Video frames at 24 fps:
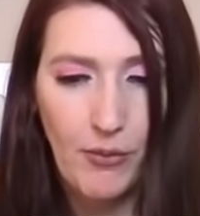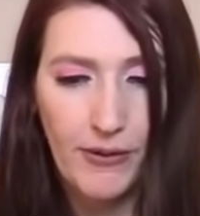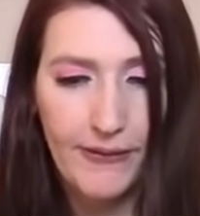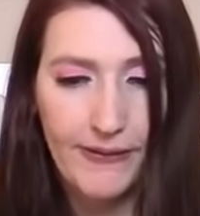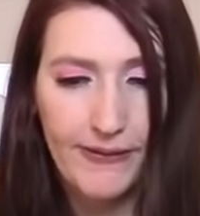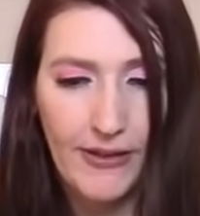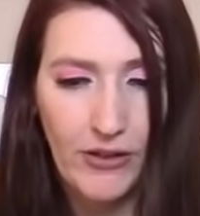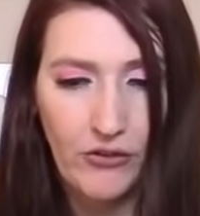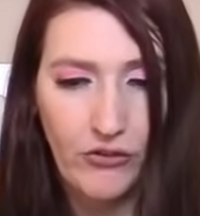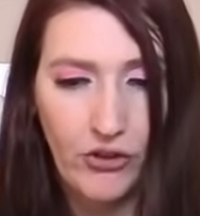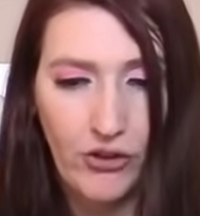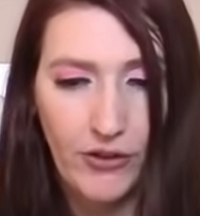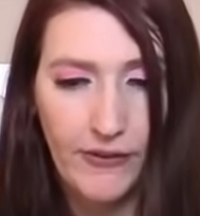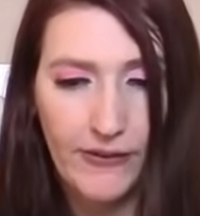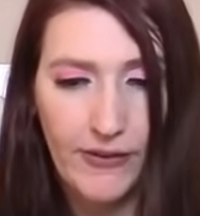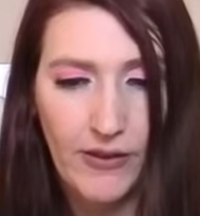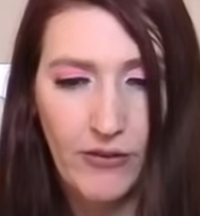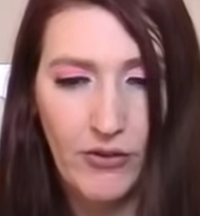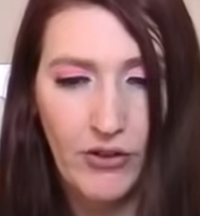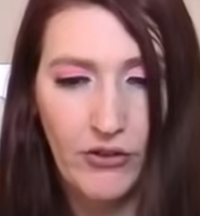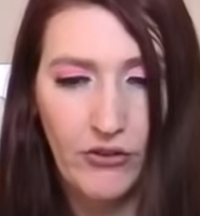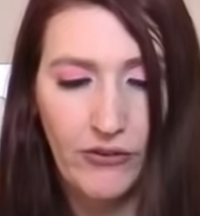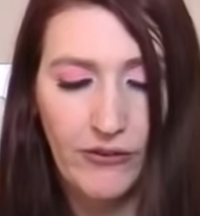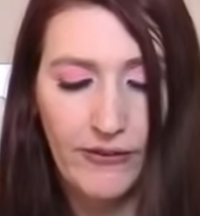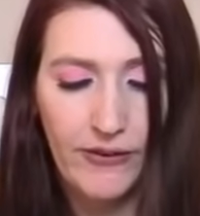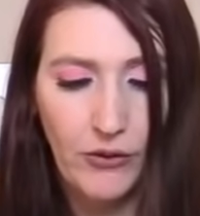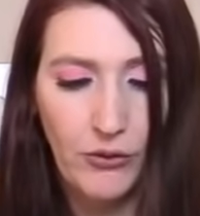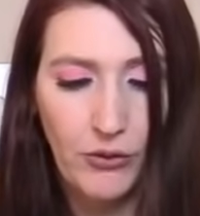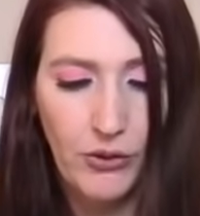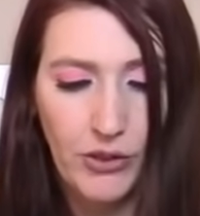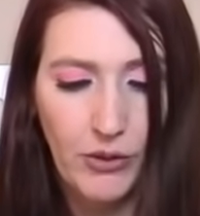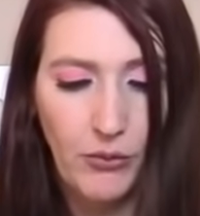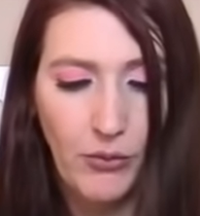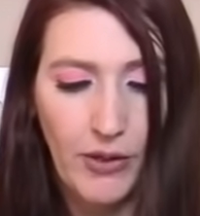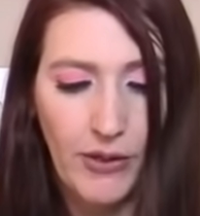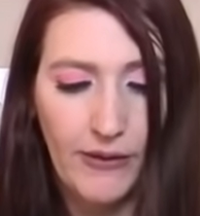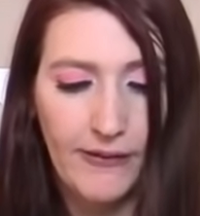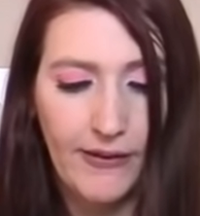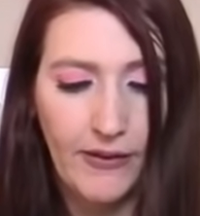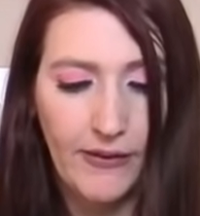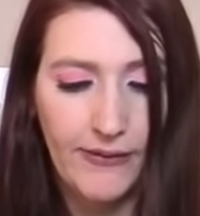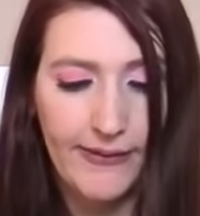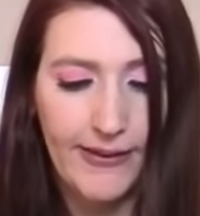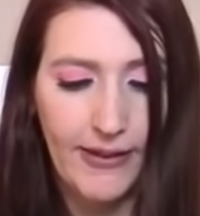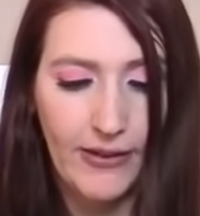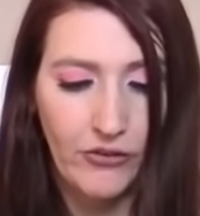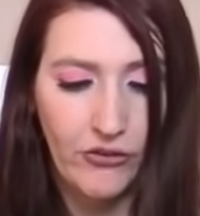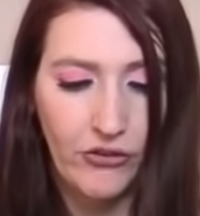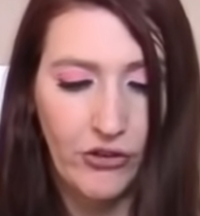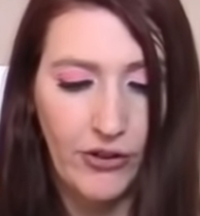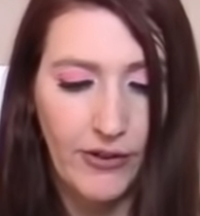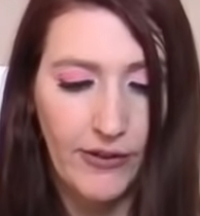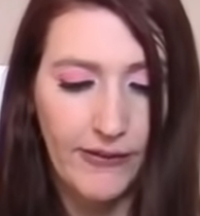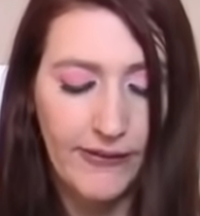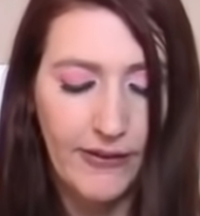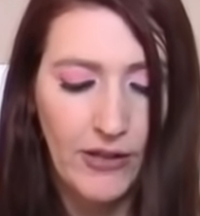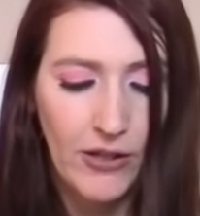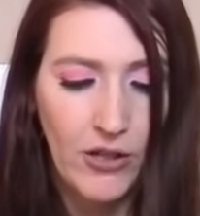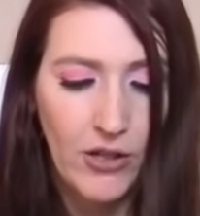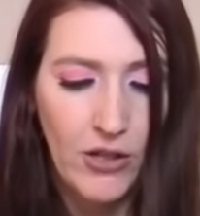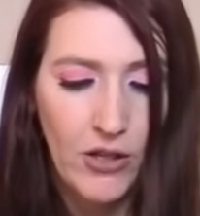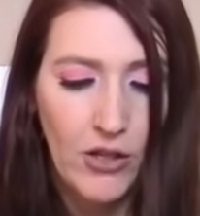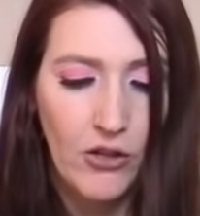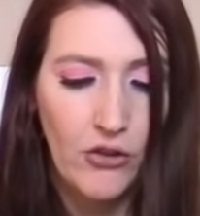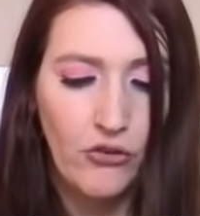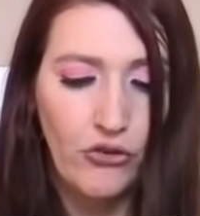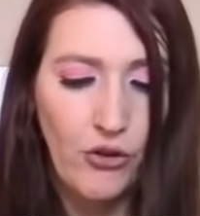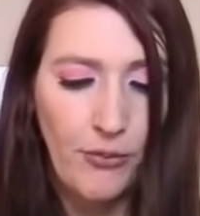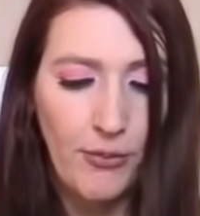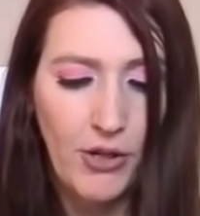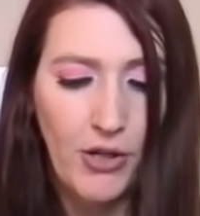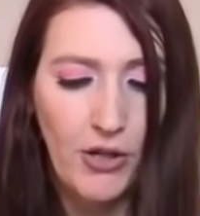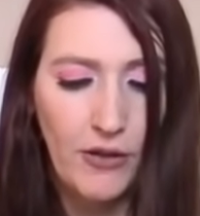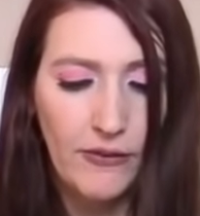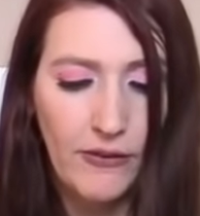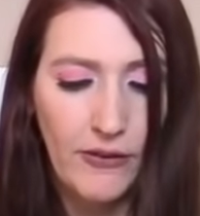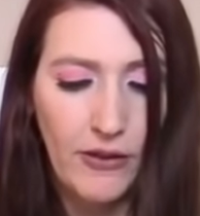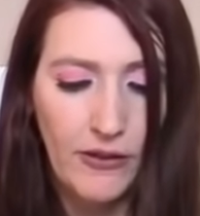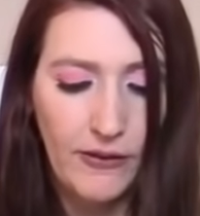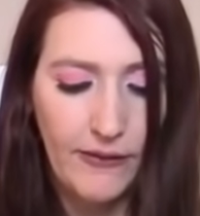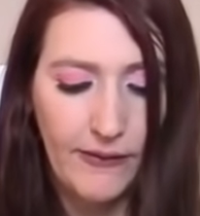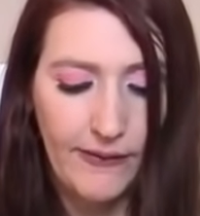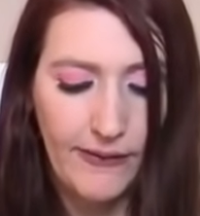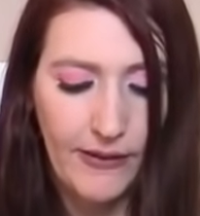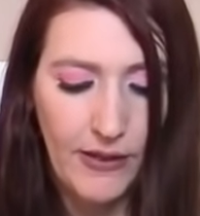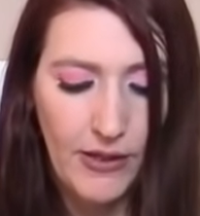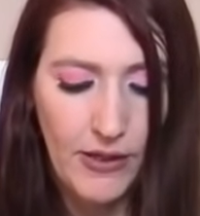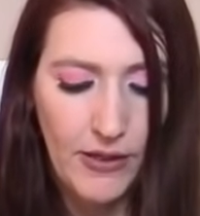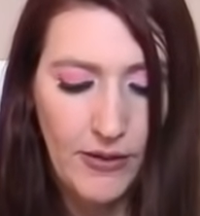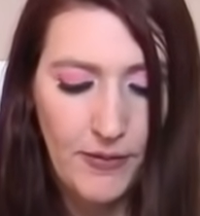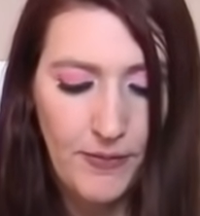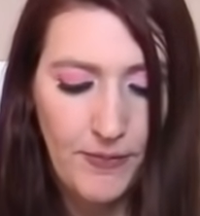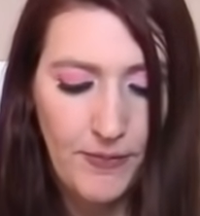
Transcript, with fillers: What does Sagittarius love interest secretly want to tell Sagittarius? Show me cards I need to see.